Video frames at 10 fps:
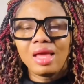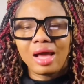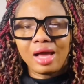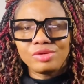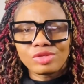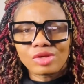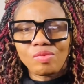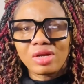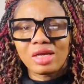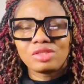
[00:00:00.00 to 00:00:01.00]
Are you
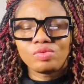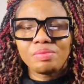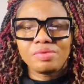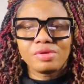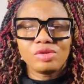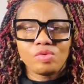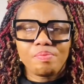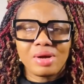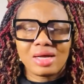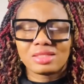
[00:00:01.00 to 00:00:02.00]
someone that when you
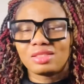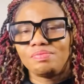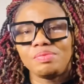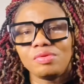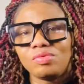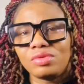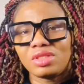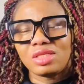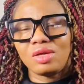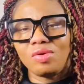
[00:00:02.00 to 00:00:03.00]
pass, people would
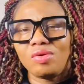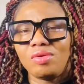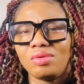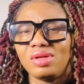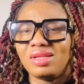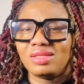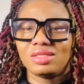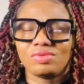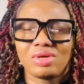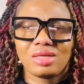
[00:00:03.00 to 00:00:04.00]
say, oh,
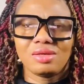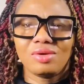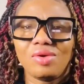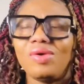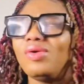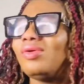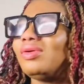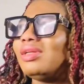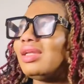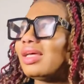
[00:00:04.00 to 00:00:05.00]
this one, oh,
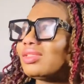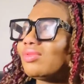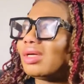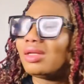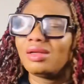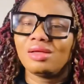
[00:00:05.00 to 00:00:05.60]
that one?